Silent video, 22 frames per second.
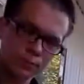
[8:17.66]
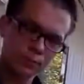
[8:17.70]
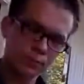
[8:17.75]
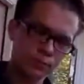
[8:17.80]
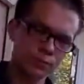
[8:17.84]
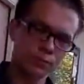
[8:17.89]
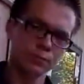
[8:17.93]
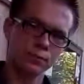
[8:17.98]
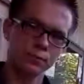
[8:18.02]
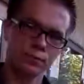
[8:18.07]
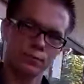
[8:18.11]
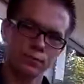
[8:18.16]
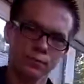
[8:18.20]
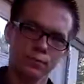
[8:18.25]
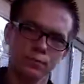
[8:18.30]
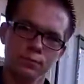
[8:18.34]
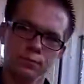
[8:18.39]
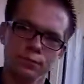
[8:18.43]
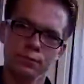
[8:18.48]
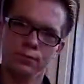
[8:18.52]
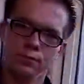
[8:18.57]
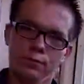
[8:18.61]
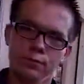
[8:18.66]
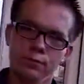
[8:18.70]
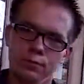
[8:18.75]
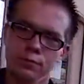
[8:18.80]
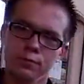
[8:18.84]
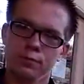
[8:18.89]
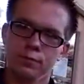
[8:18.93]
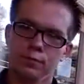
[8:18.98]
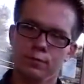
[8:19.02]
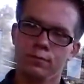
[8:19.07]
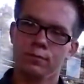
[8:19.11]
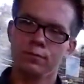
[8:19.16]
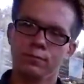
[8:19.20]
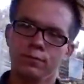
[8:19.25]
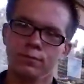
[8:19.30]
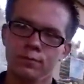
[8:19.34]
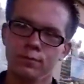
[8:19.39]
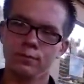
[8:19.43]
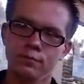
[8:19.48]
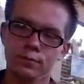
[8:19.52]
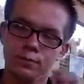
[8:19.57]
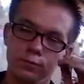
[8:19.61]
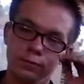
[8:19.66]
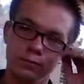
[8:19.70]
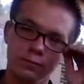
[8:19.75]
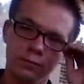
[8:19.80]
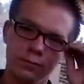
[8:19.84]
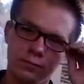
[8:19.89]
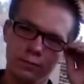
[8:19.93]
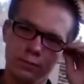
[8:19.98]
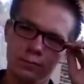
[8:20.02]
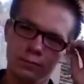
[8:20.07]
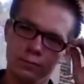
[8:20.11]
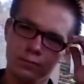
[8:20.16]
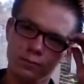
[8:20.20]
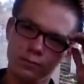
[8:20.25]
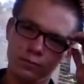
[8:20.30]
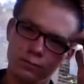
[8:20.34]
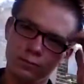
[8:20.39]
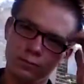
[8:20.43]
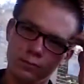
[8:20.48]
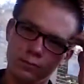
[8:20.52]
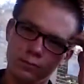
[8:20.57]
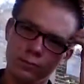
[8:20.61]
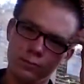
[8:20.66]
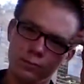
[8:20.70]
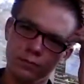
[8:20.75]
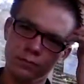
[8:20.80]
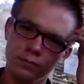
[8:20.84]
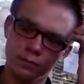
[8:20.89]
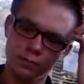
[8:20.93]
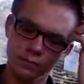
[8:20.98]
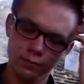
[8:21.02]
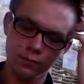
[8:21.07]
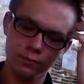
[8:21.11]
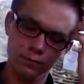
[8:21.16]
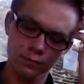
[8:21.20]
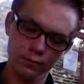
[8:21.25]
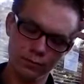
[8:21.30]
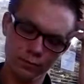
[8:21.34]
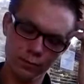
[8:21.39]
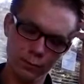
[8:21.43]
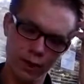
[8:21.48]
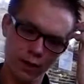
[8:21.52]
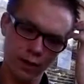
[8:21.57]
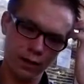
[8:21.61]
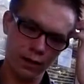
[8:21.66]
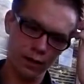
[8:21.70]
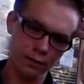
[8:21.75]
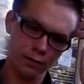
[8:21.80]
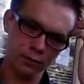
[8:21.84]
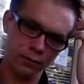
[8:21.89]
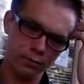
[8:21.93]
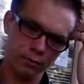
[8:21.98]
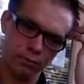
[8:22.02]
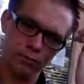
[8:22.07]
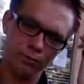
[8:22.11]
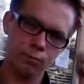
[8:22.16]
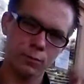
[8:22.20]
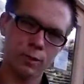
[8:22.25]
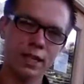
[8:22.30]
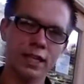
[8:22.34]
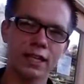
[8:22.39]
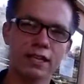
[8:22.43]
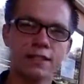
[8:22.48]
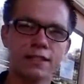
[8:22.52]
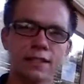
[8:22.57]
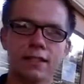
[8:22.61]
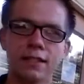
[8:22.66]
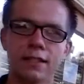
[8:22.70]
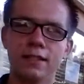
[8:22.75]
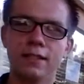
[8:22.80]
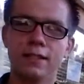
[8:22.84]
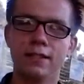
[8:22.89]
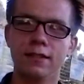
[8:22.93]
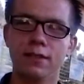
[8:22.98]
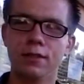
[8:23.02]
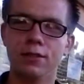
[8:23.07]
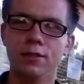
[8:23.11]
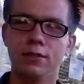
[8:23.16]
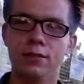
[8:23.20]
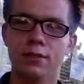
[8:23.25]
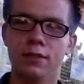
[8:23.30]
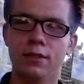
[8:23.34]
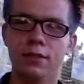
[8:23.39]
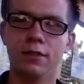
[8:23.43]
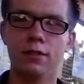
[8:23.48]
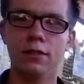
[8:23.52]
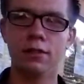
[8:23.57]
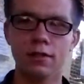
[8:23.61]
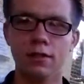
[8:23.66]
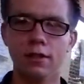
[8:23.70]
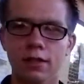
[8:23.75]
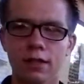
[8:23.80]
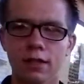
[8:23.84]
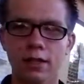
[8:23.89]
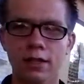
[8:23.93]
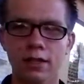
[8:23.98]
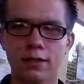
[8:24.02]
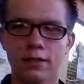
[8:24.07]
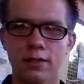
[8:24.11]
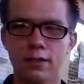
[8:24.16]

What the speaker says: reach. I think you have, I just want to say, I think you have a beautiful heart. I think the track that you're heading on, it